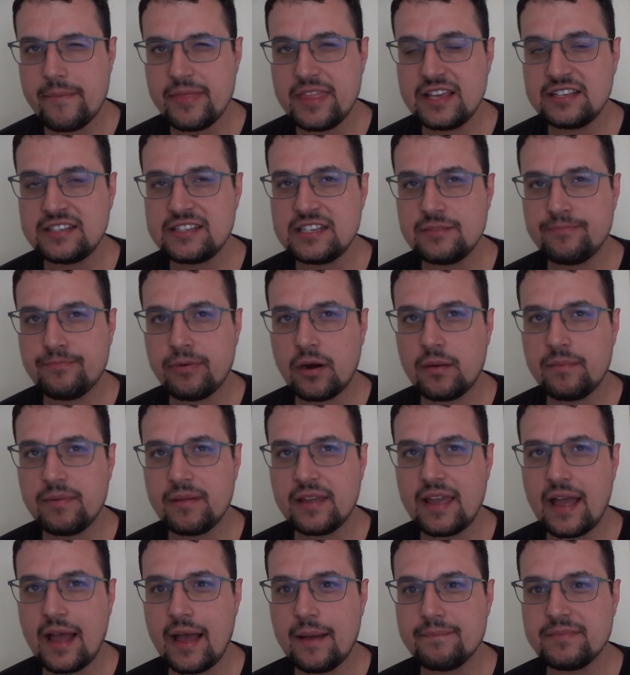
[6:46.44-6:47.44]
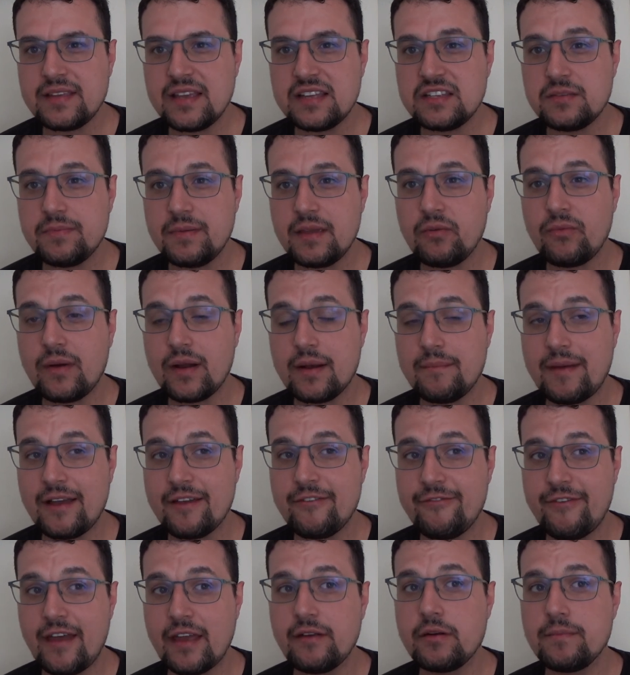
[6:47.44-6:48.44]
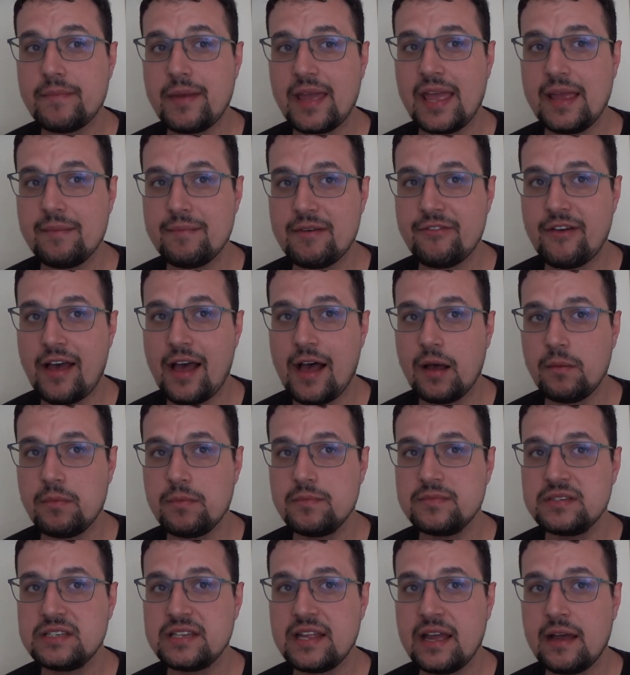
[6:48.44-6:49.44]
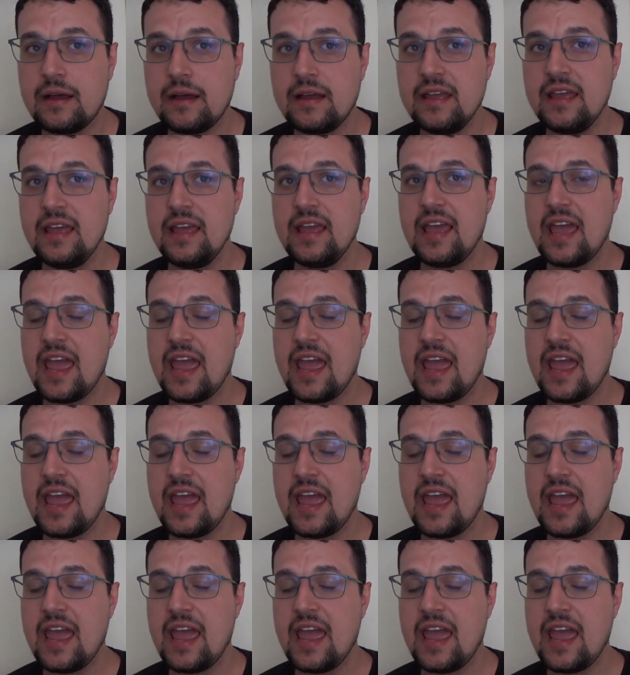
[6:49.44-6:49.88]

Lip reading: this is probably up there to be one of my favorite Behemoth albums now.